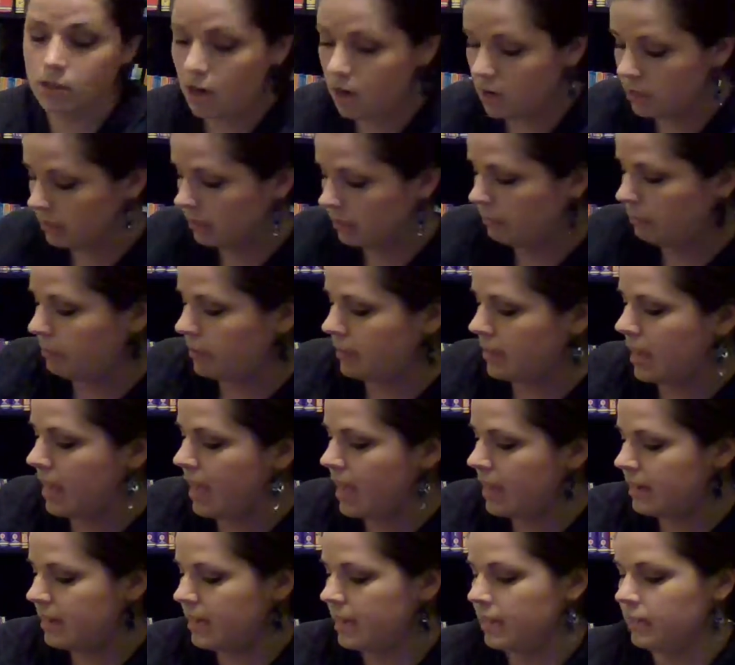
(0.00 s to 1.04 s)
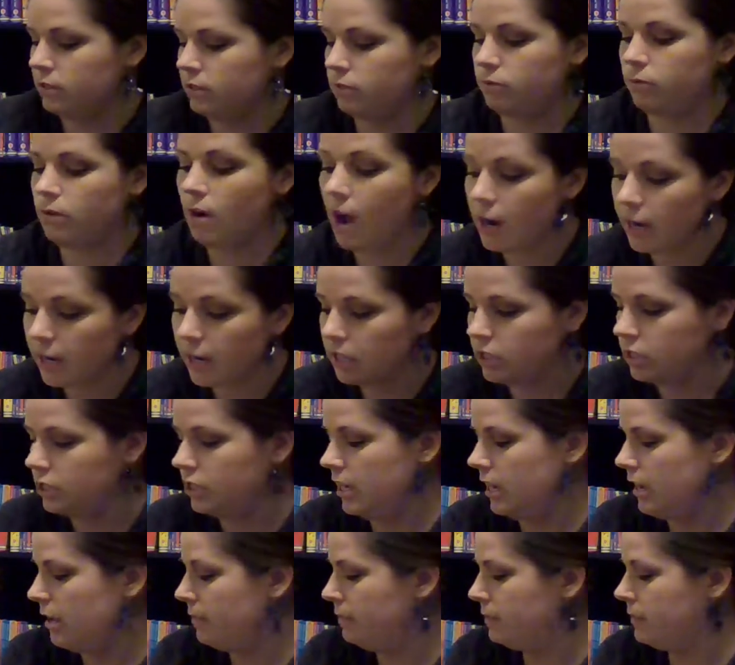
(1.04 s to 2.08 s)
stars and planets, rocket
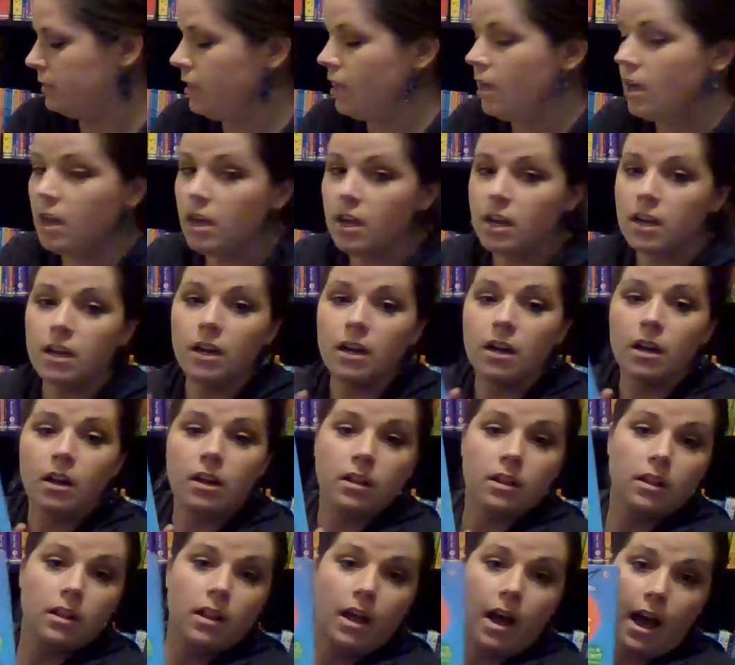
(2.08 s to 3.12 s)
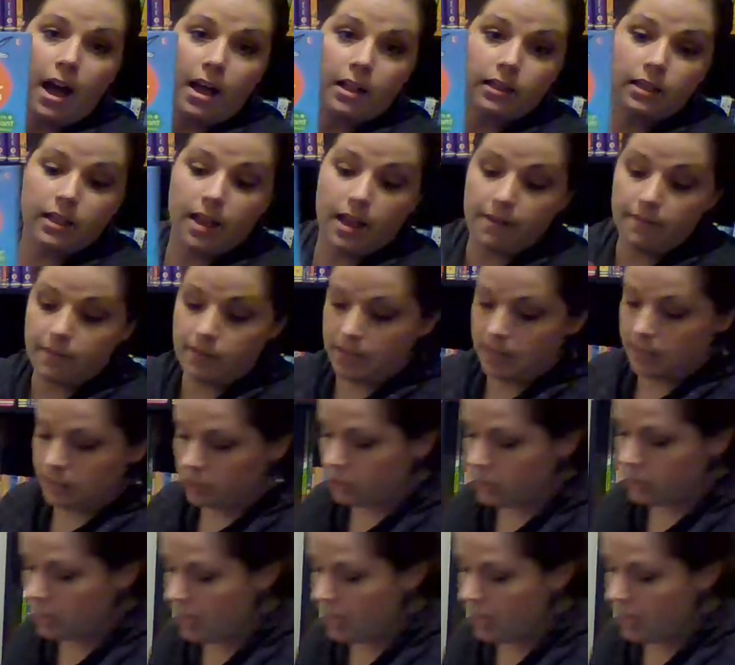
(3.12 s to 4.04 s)
ships. Love these.